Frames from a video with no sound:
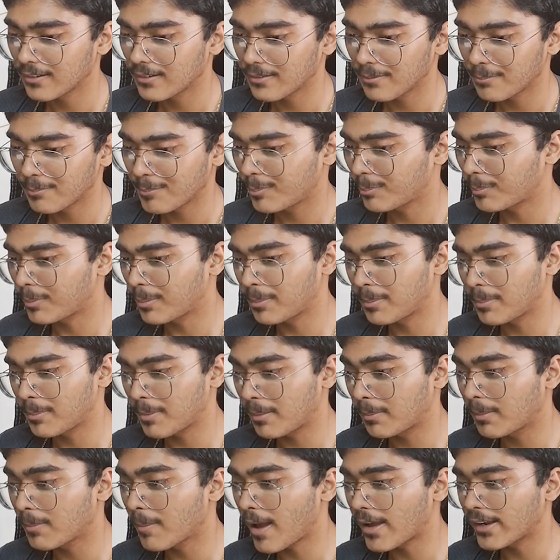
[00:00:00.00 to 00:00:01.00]

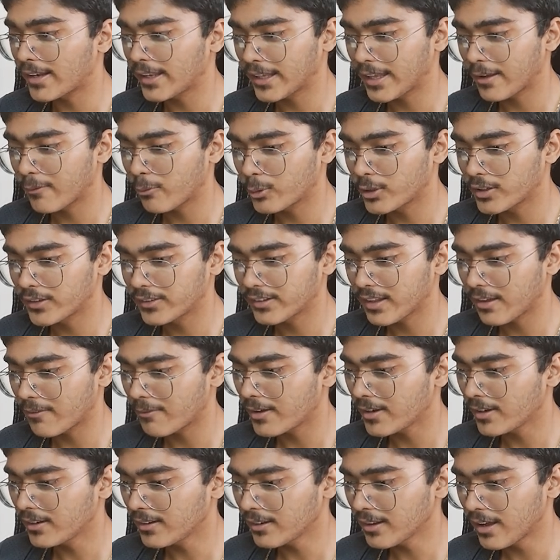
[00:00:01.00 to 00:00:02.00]
maybe buy an
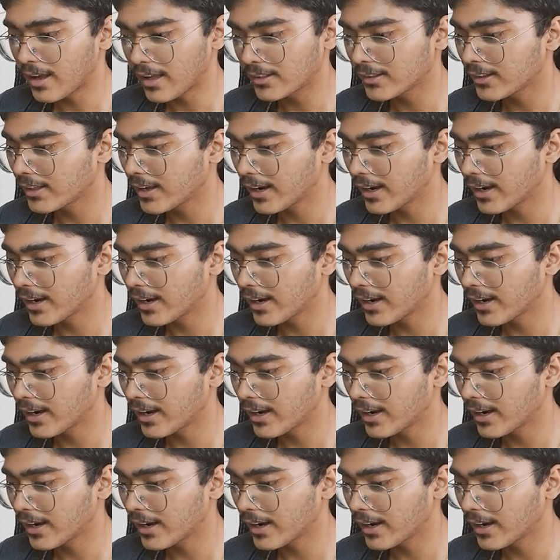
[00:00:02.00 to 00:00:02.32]
AK-47 and